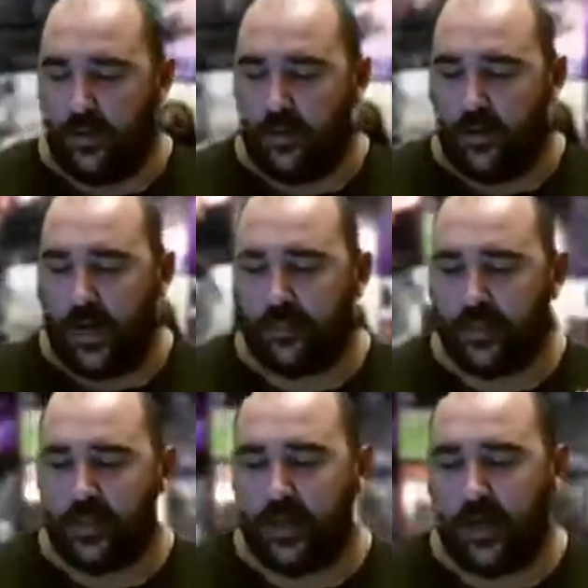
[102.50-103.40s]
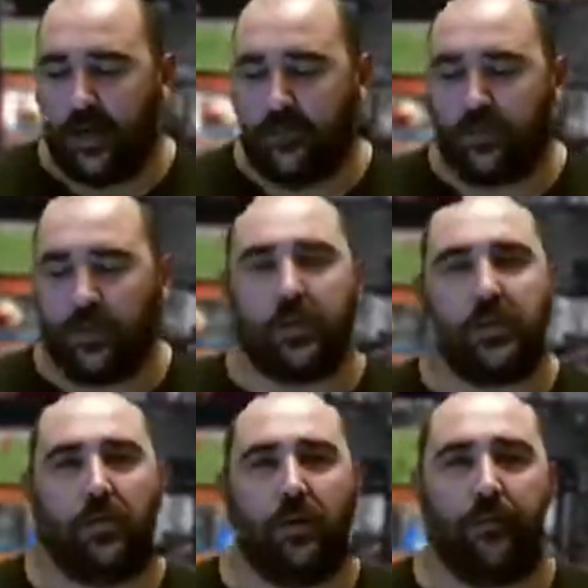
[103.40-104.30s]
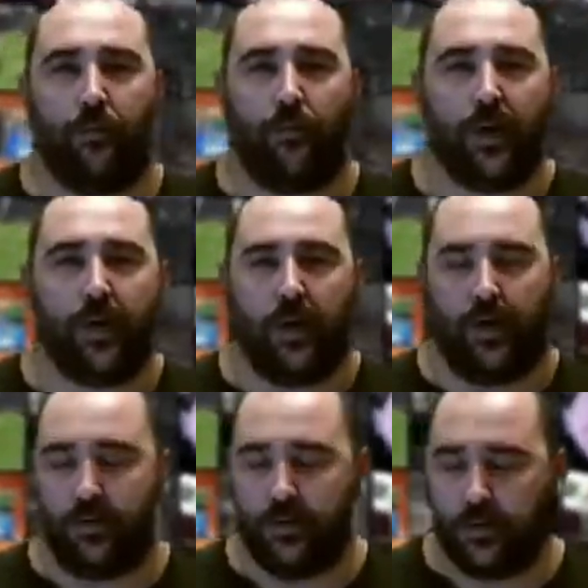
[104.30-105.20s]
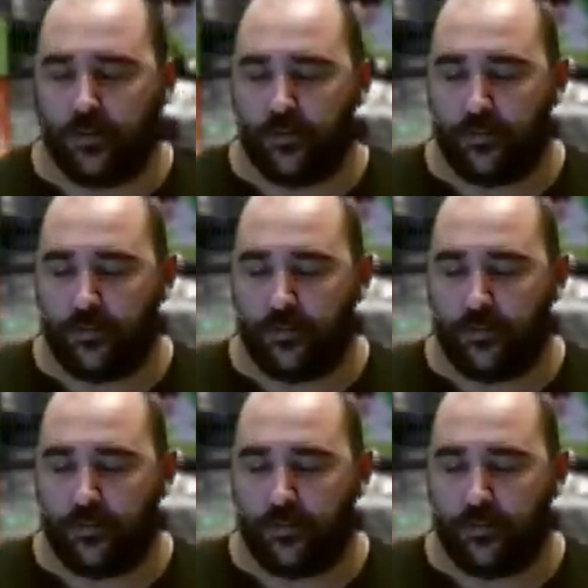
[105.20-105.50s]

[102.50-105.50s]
apps and games which are designed for Windows